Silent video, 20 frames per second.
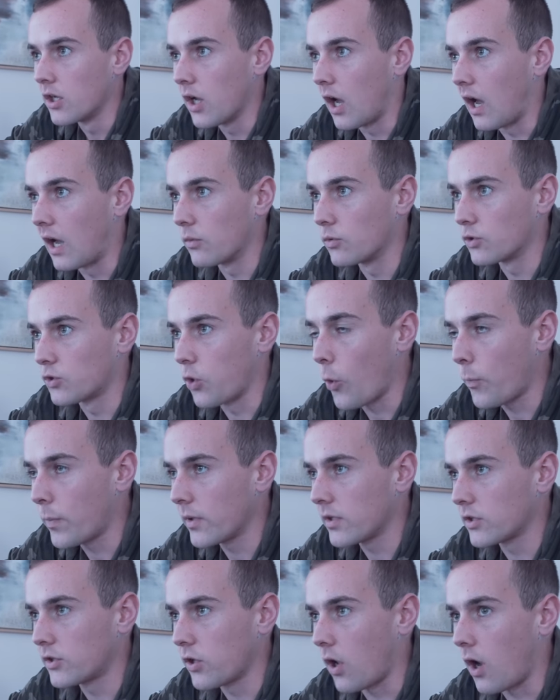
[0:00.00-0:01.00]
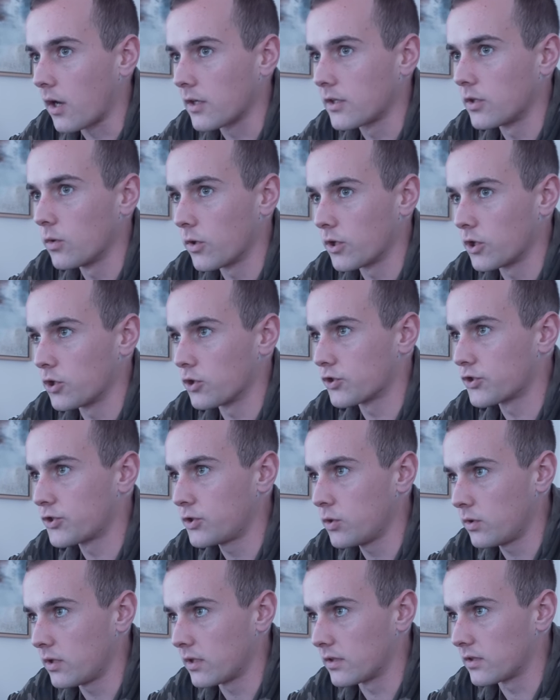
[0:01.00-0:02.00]
I was hoping to talk to one of your
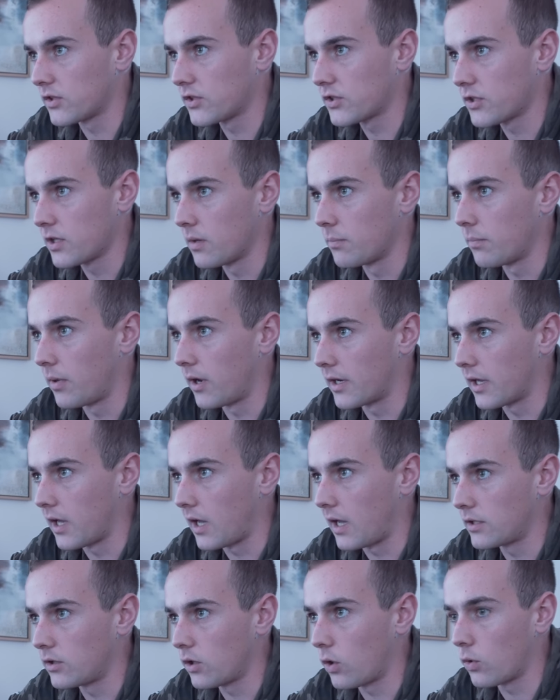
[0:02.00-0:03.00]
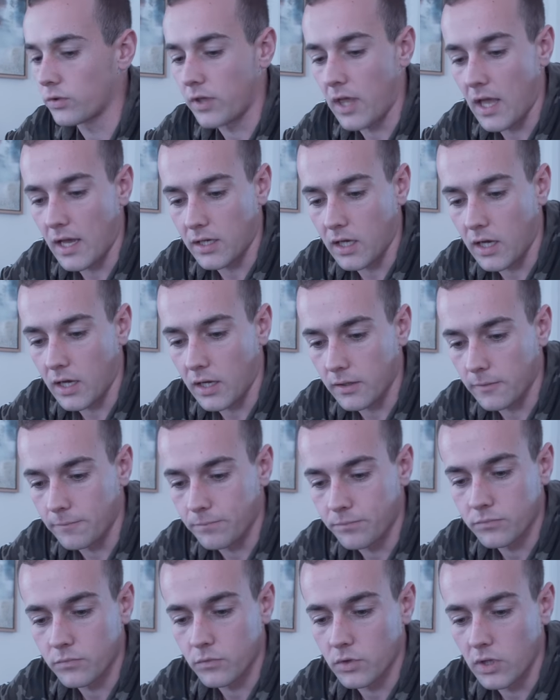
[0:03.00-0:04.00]
students, but uh, I know that uh,